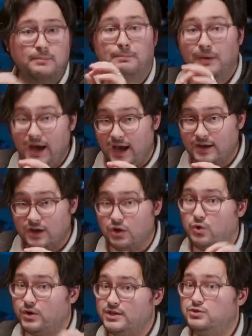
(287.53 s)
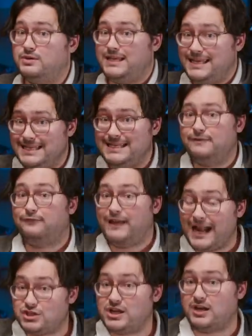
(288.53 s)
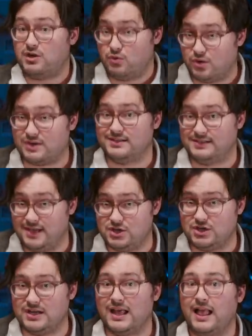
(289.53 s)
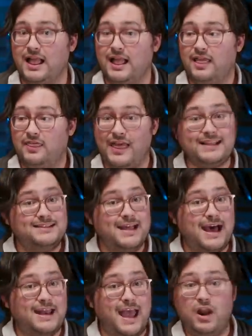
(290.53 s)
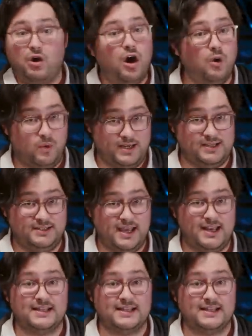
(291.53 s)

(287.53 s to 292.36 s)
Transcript: But according to an Indian fact-checking organization, that's not at all what he said.